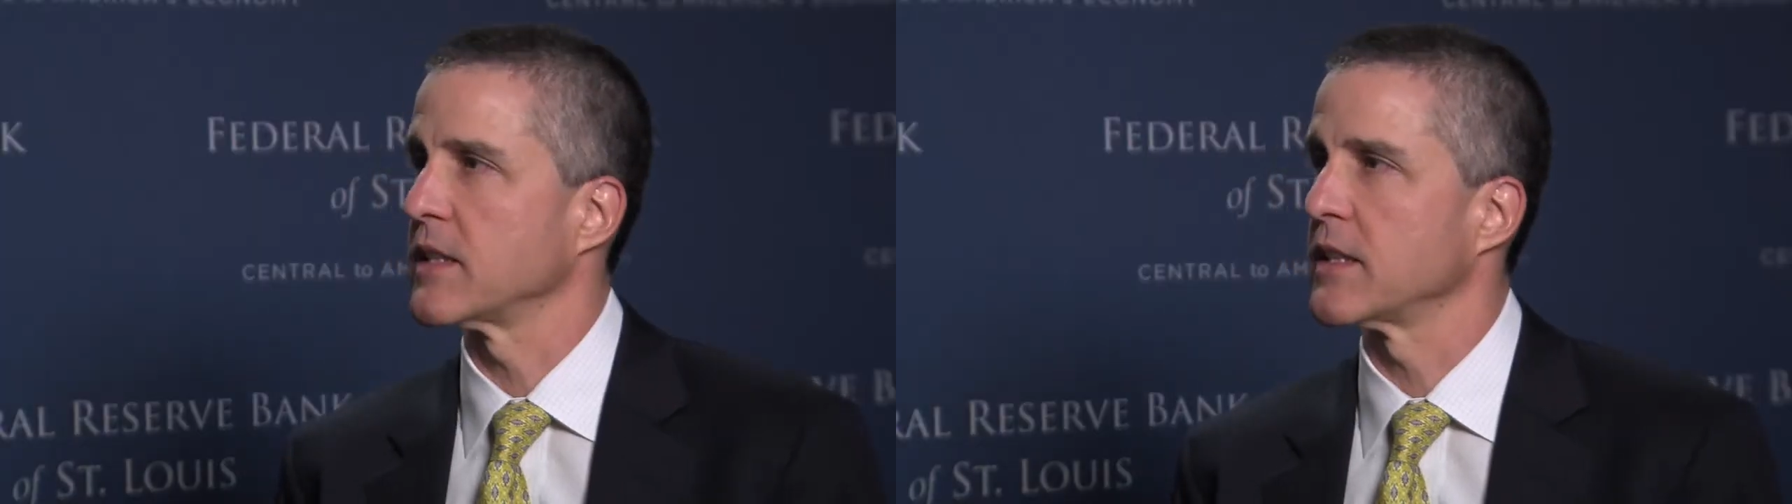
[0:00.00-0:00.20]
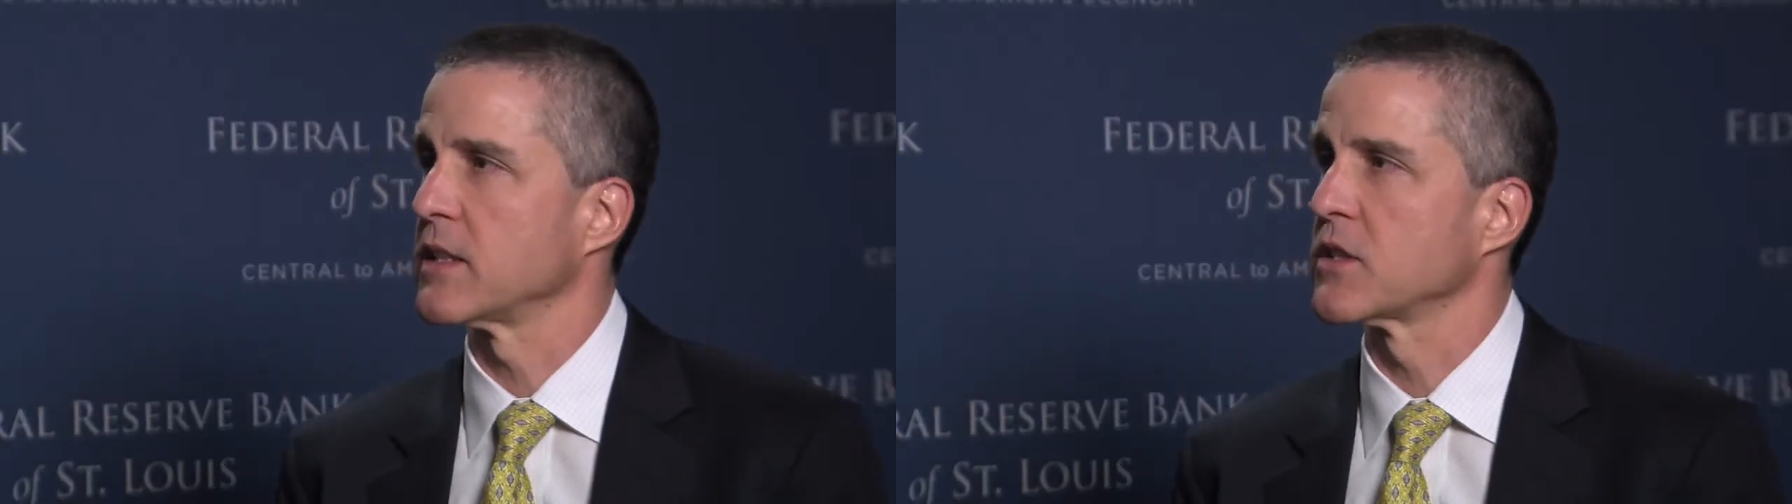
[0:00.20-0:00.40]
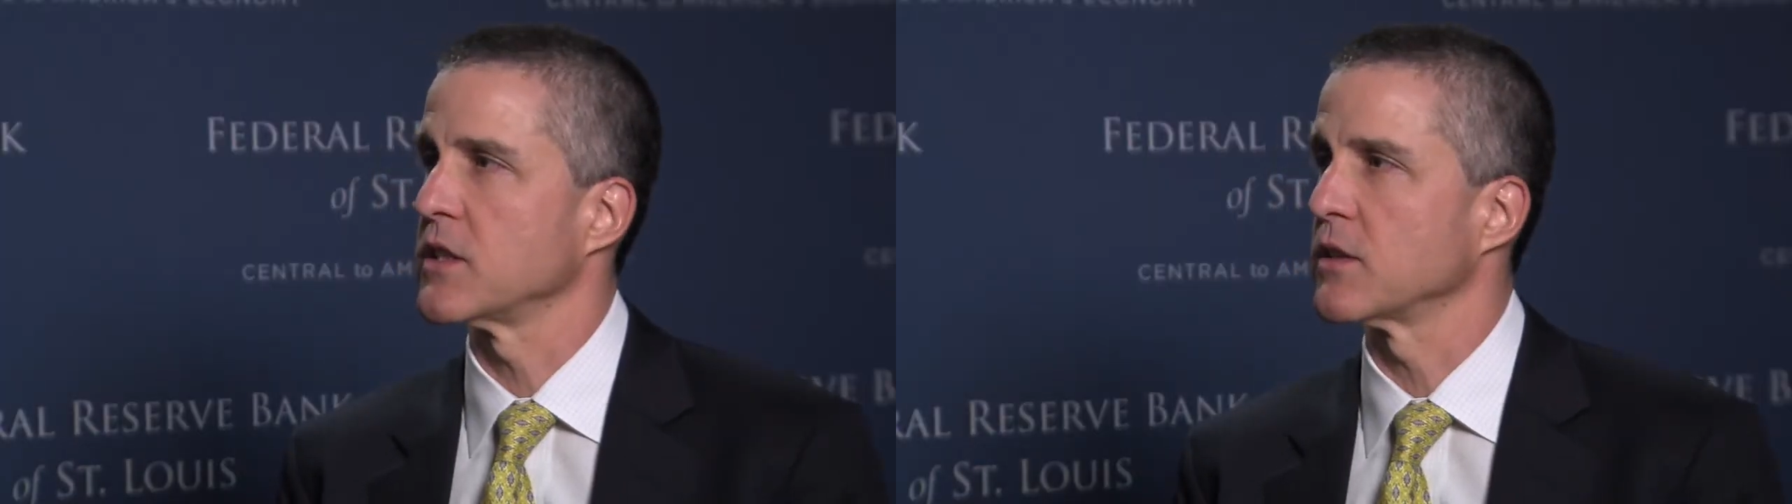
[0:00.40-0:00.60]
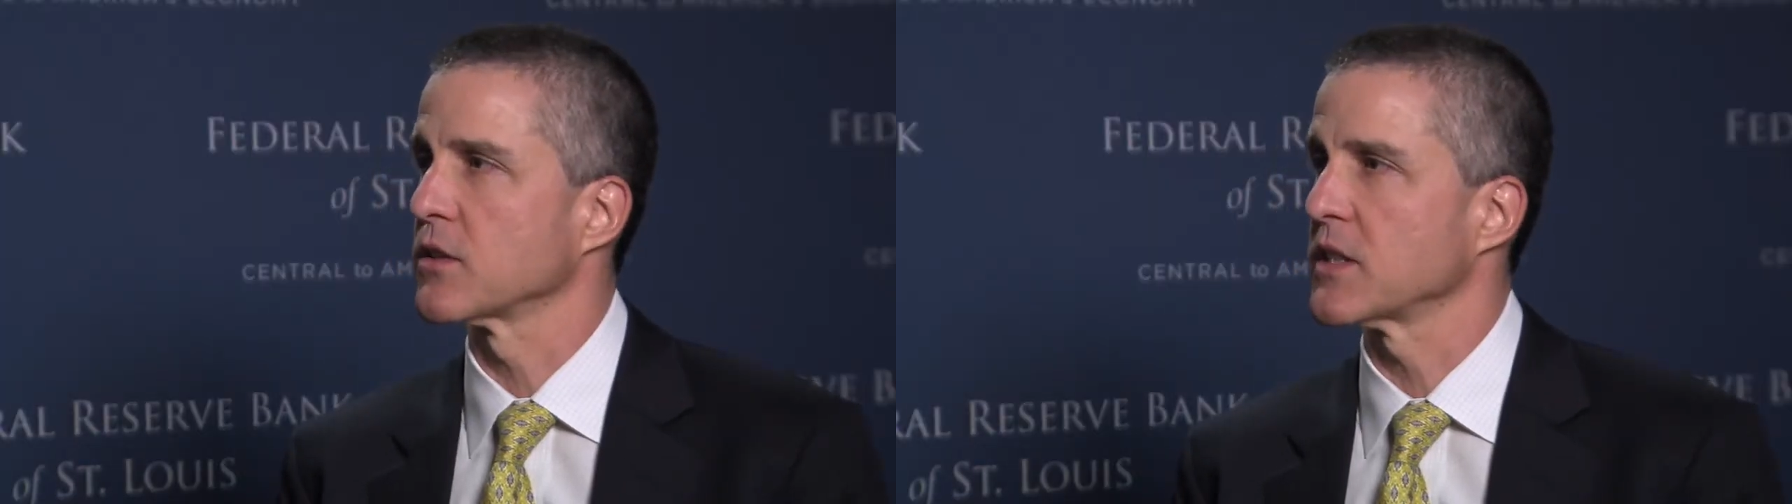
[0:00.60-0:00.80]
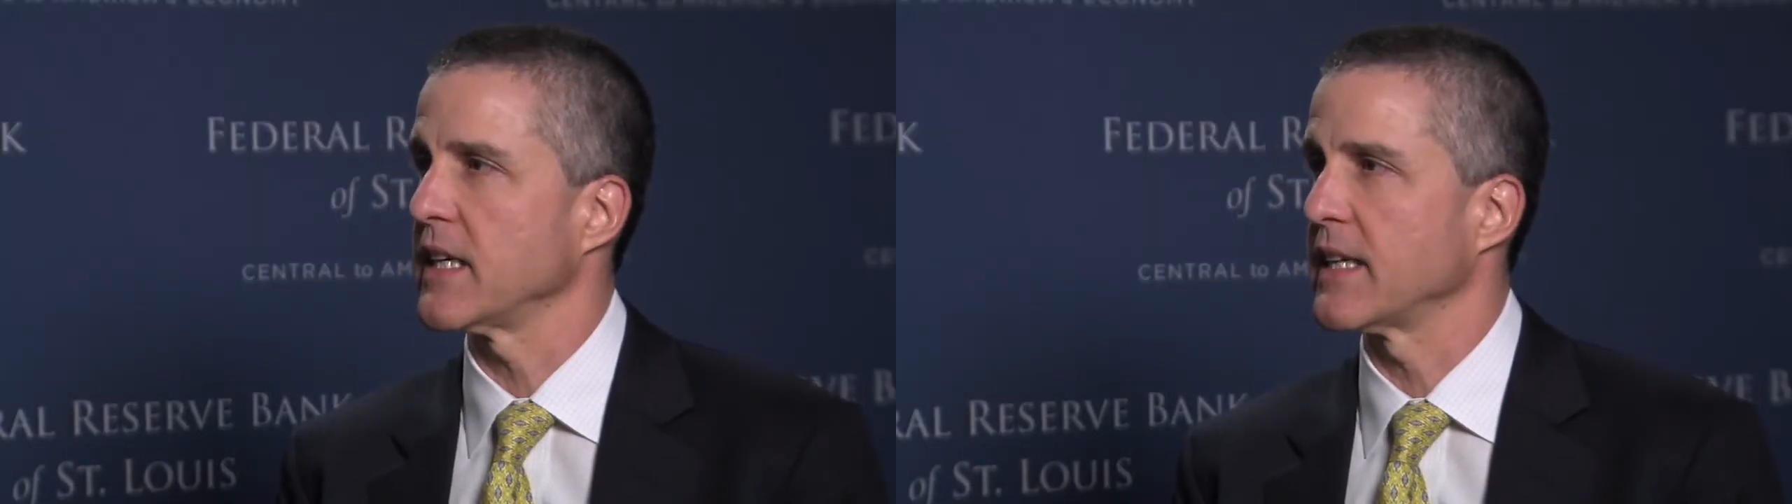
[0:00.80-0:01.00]
is
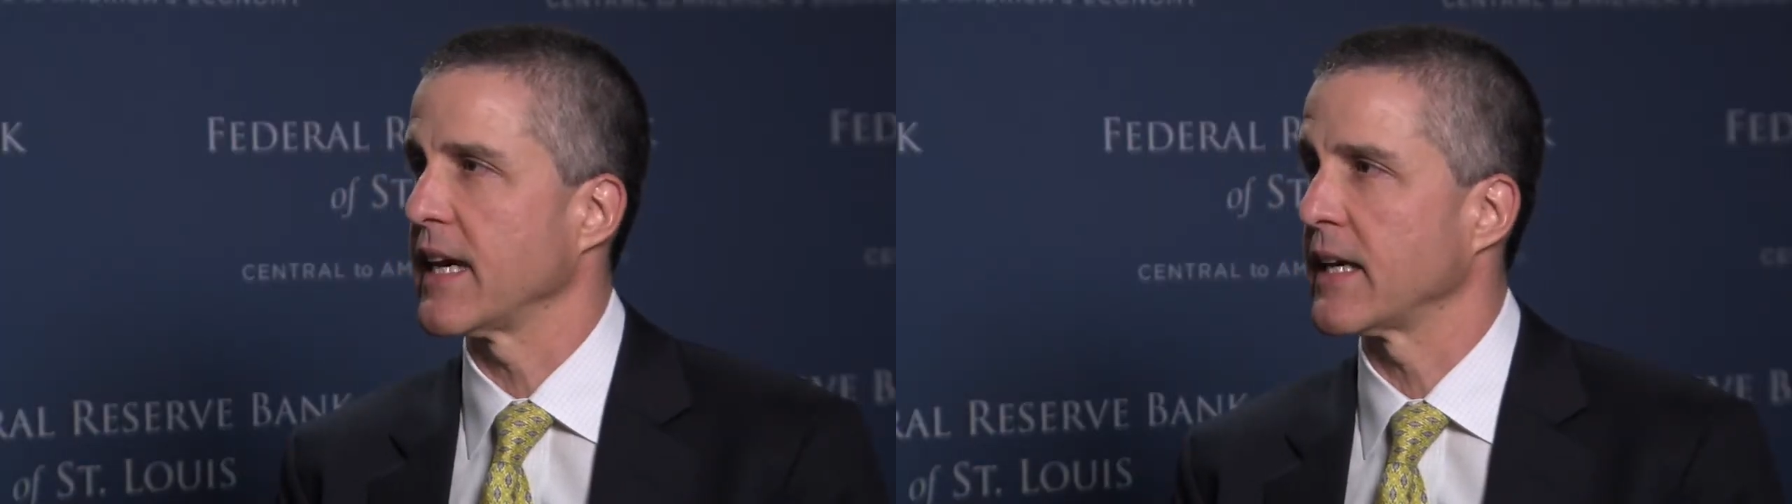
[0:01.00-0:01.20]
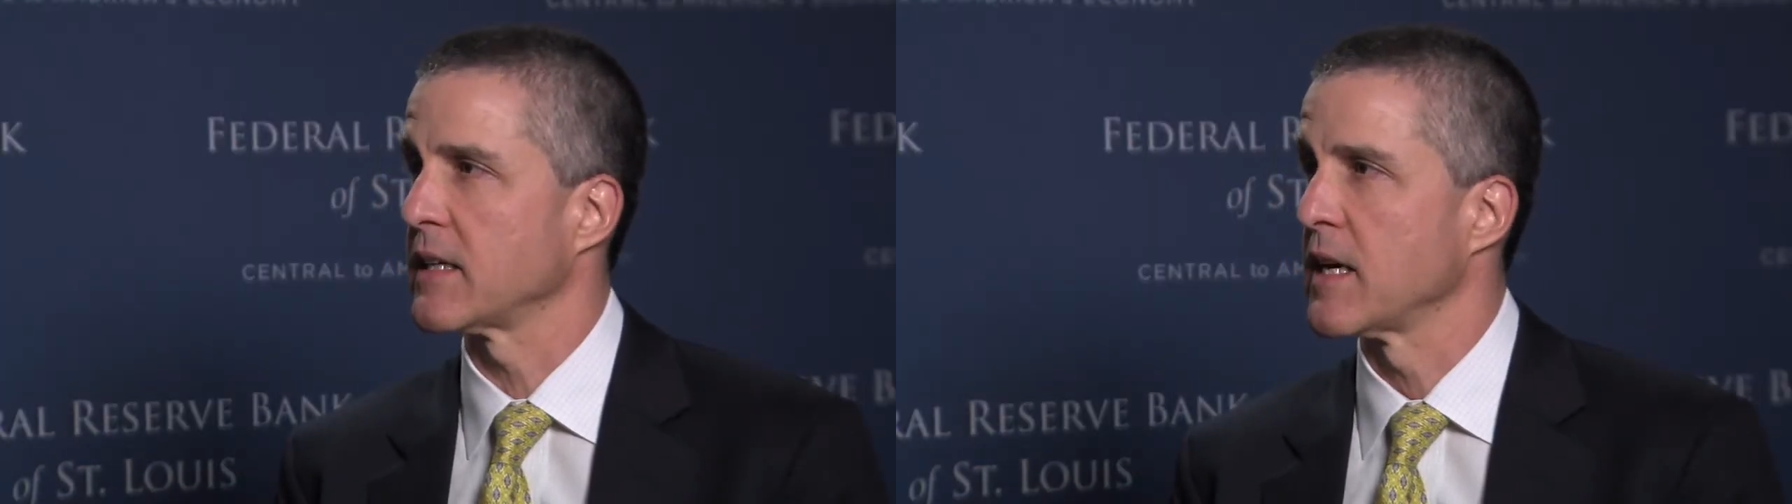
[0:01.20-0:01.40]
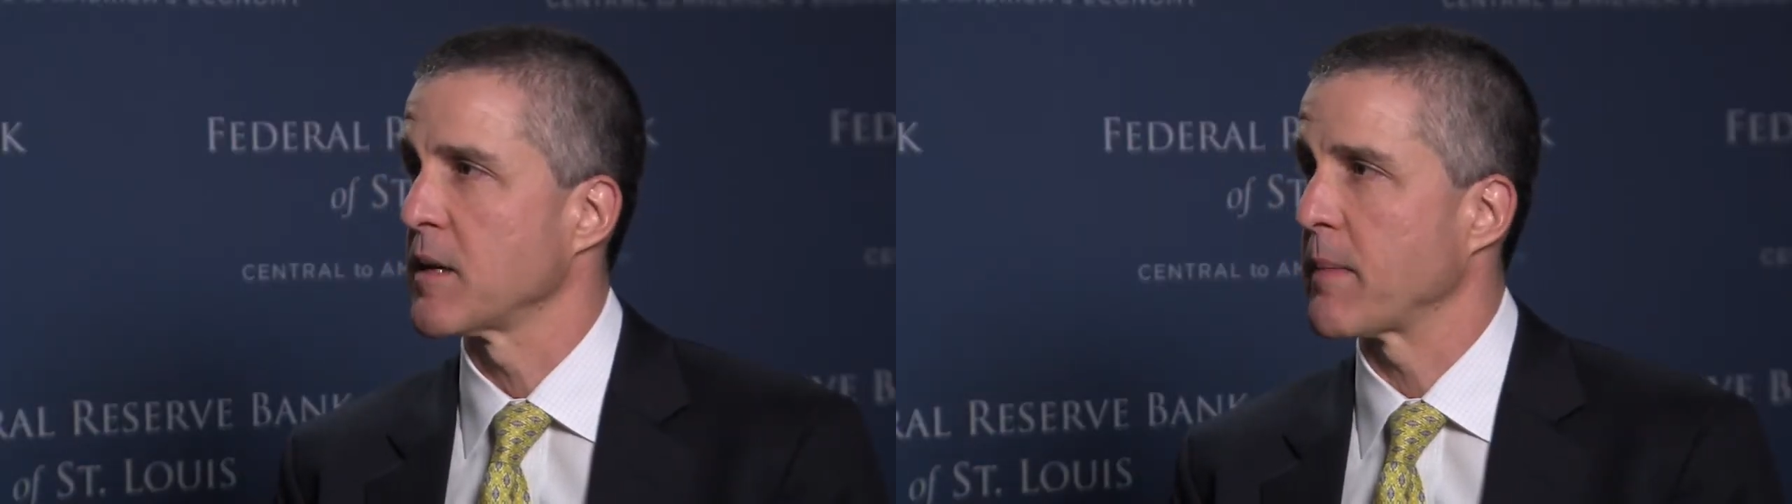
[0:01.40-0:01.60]
you'll see that